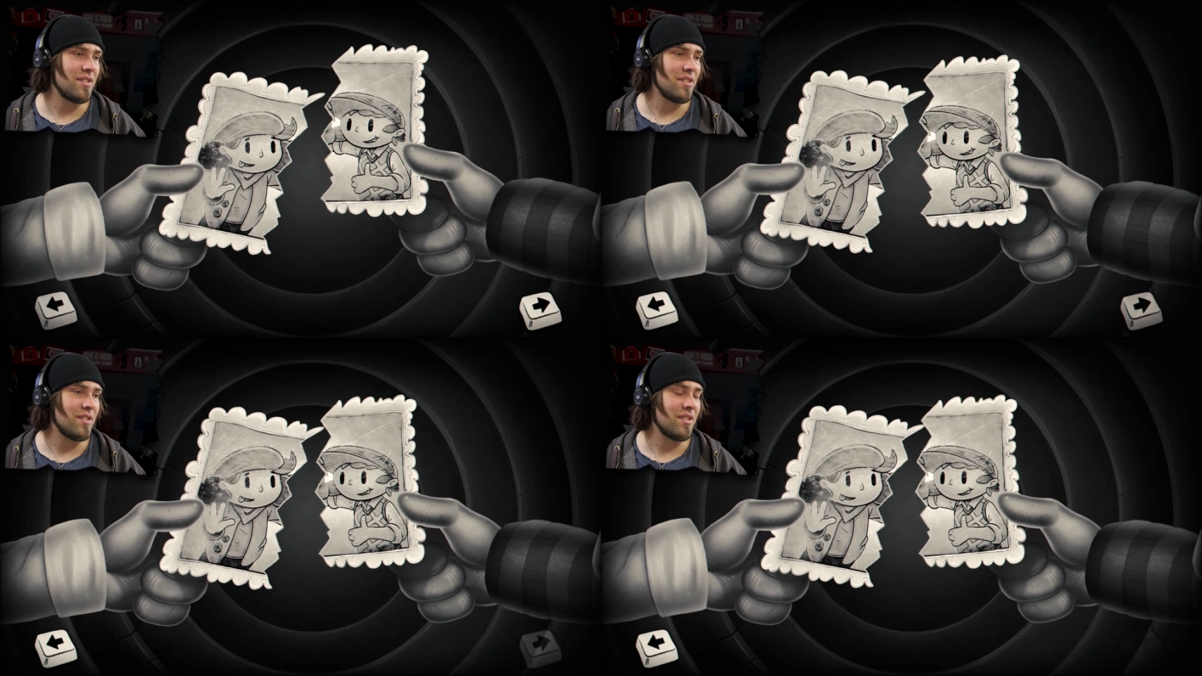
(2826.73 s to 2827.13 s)

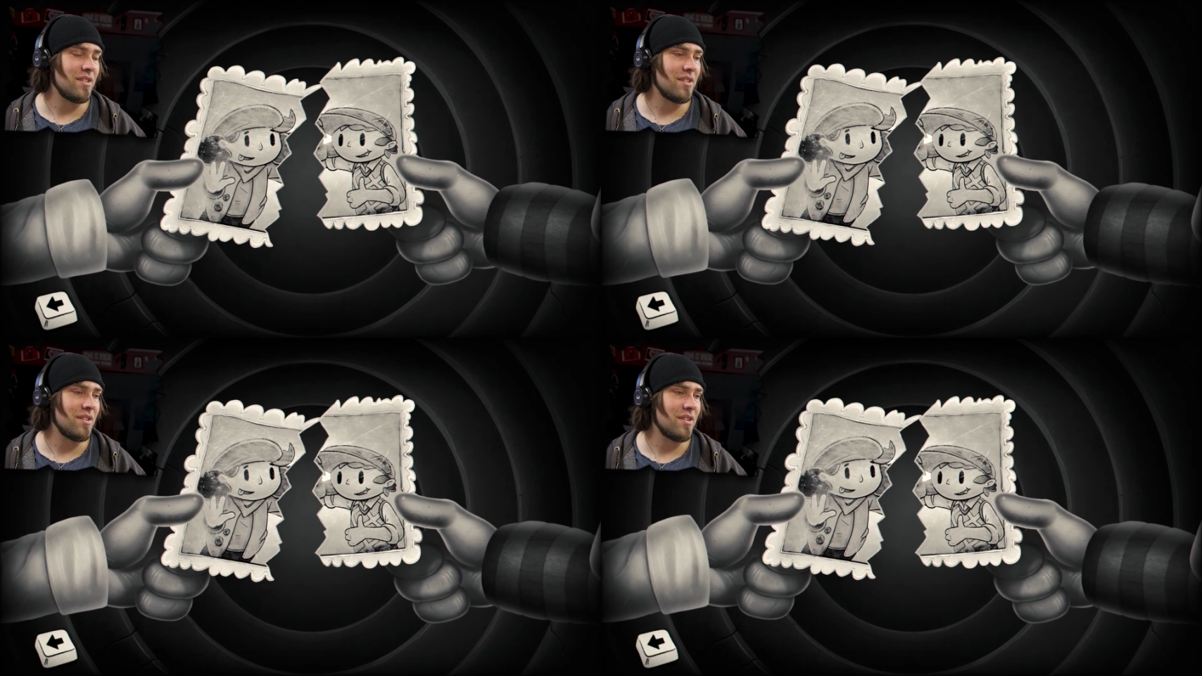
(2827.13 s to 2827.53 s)

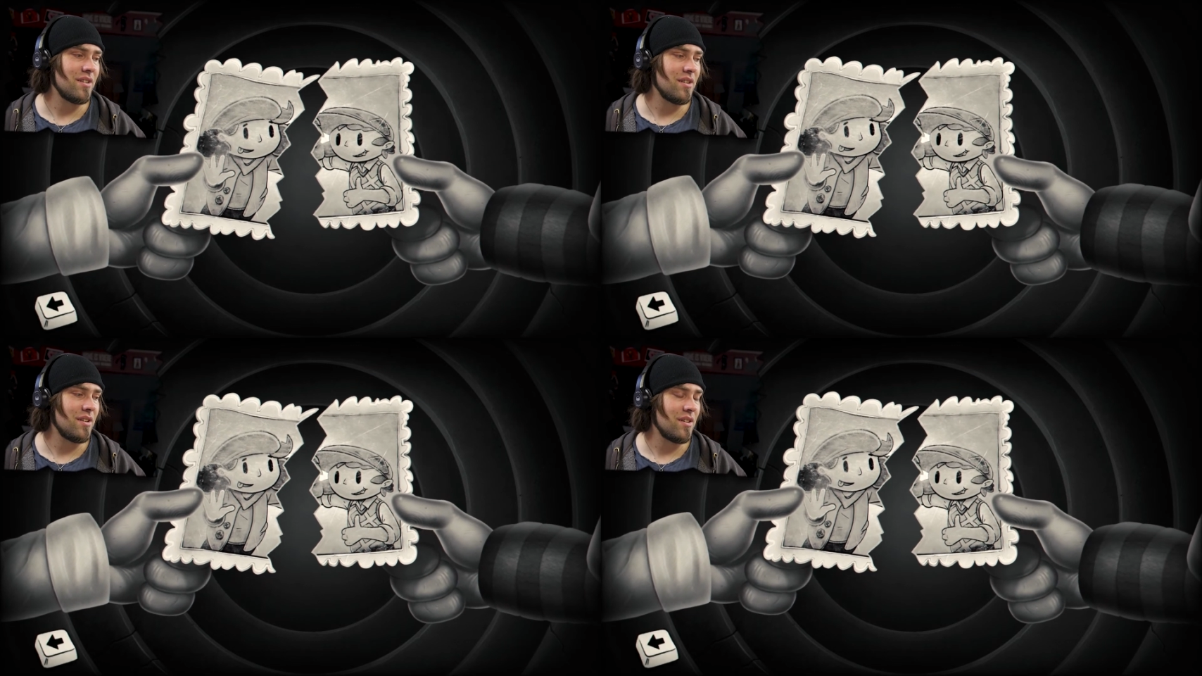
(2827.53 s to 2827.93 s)

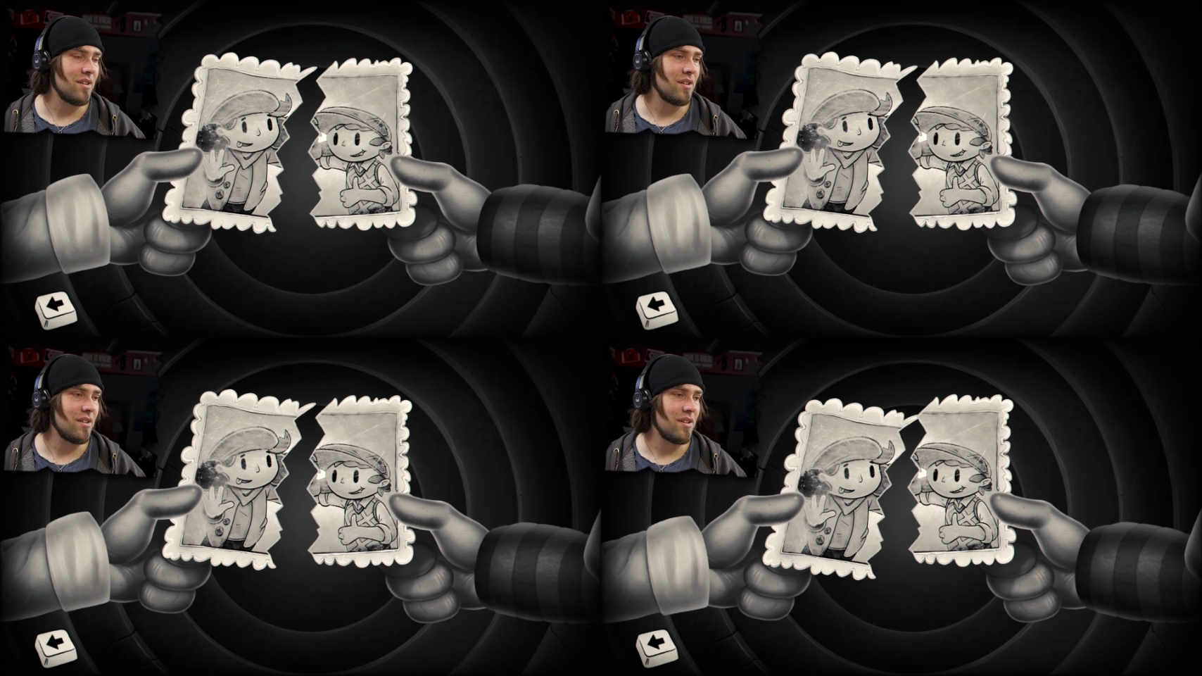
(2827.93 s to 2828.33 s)

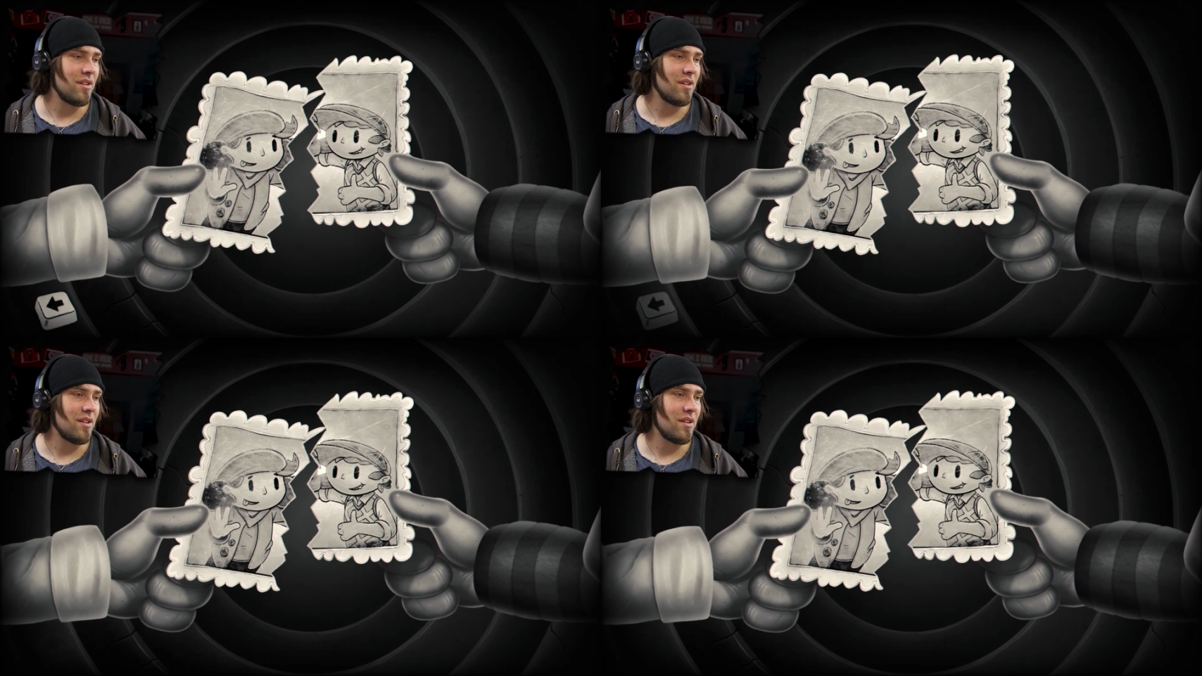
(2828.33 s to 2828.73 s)

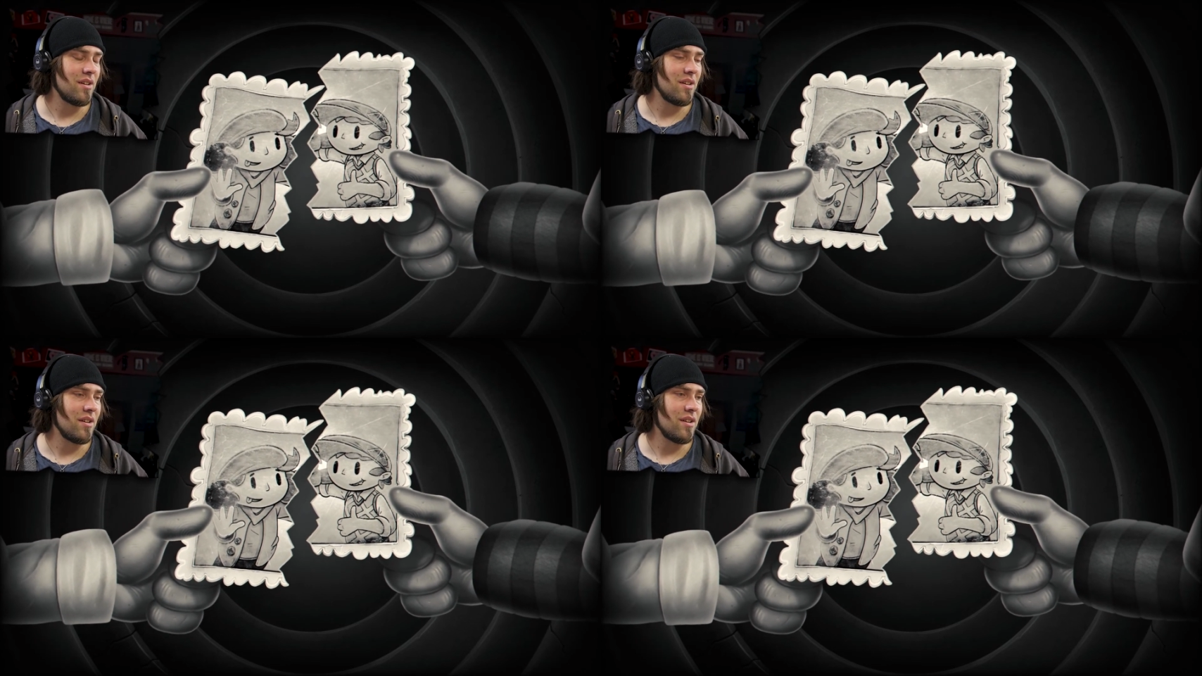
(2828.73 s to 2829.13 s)

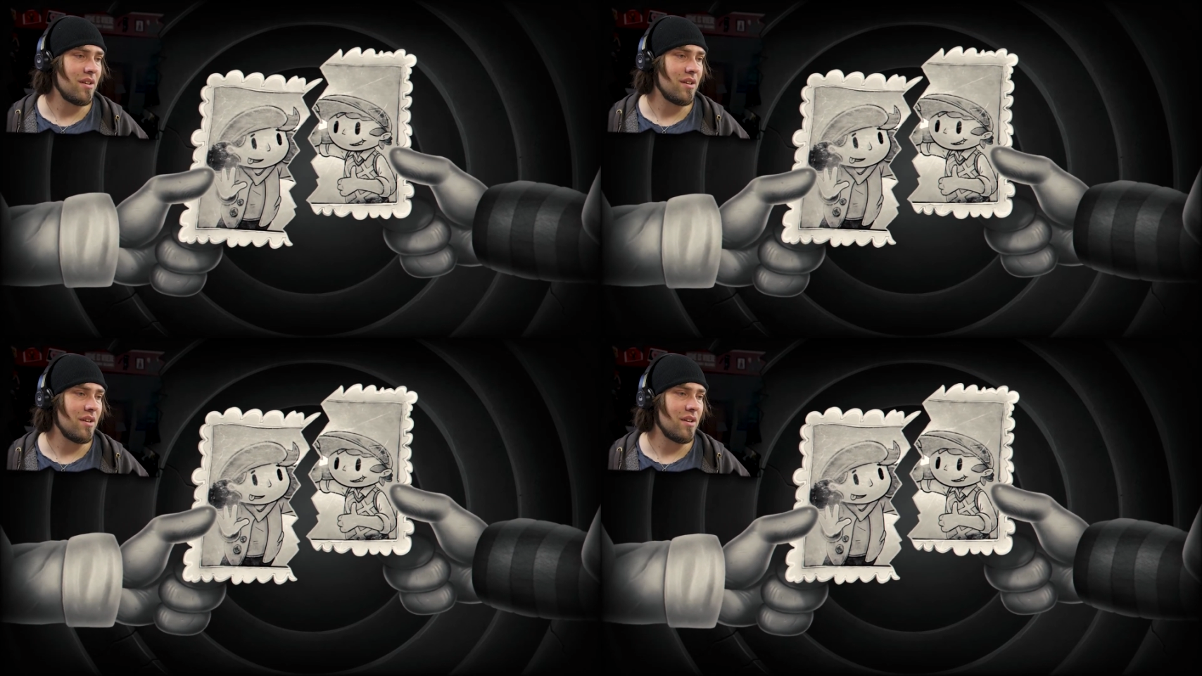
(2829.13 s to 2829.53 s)

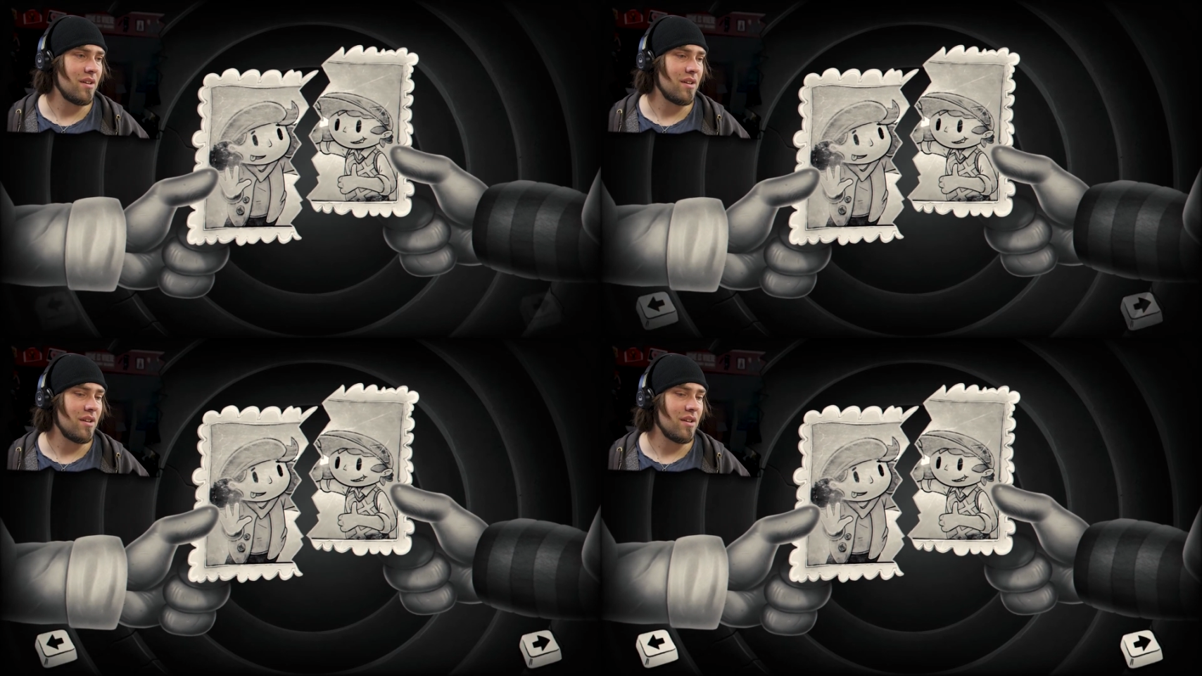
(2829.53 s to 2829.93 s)

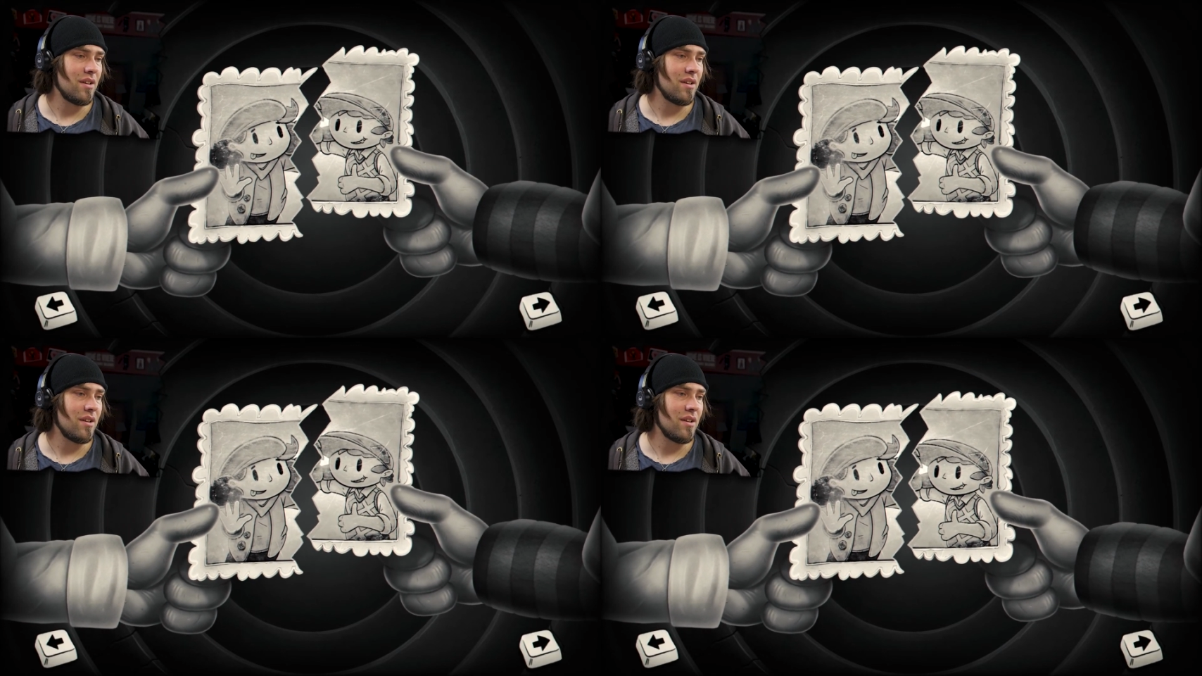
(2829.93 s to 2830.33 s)
Nobody speaks.